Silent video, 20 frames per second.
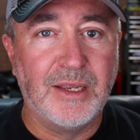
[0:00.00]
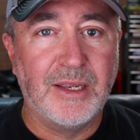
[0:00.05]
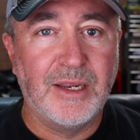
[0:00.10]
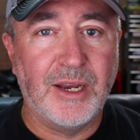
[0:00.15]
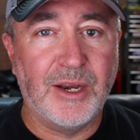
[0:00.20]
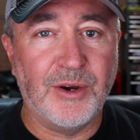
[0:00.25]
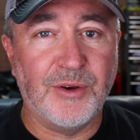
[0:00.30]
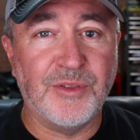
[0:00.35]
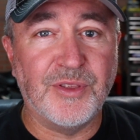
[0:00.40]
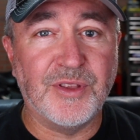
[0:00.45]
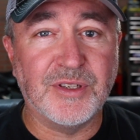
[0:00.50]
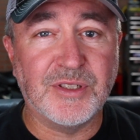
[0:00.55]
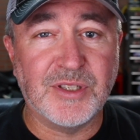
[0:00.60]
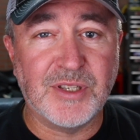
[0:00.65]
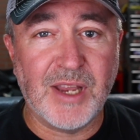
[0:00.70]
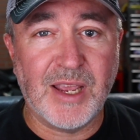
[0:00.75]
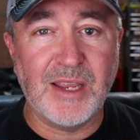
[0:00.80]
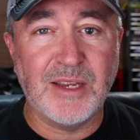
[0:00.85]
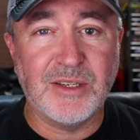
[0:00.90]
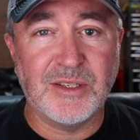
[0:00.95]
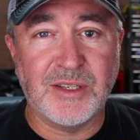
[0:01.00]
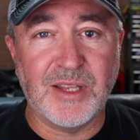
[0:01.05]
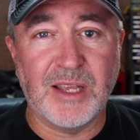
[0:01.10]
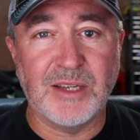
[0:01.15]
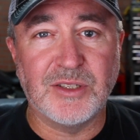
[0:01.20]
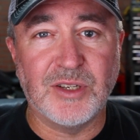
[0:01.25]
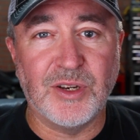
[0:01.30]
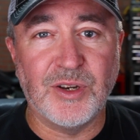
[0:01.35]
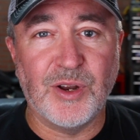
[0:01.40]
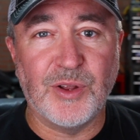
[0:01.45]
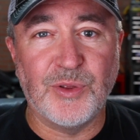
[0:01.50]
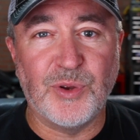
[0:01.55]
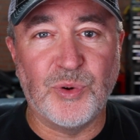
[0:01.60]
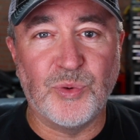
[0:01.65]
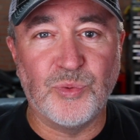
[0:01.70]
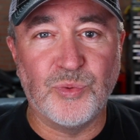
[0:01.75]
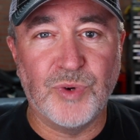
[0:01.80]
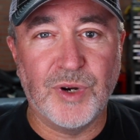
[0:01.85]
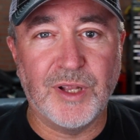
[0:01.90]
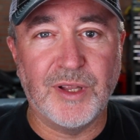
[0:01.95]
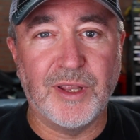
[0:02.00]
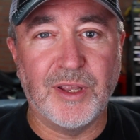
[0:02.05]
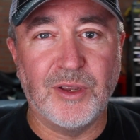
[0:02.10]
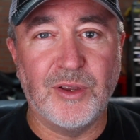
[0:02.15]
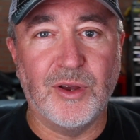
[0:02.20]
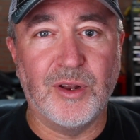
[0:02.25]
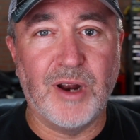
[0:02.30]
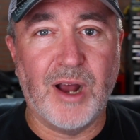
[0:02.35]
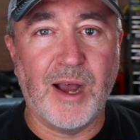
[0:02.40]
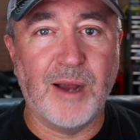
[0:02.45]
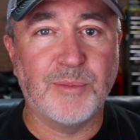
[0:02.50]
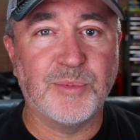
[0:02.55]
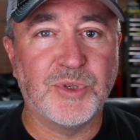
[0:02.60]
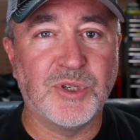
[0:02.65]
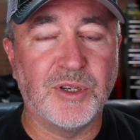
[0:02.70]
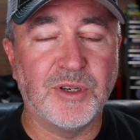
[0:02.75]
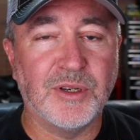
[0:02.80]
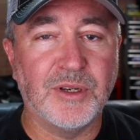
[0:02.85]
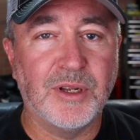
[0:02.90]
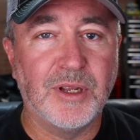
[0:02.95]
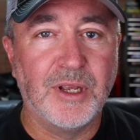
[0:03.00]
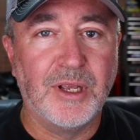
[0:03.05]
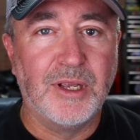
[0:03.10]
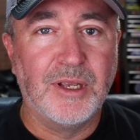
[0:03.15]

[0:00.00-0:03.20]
Here in the States, that's another really good option.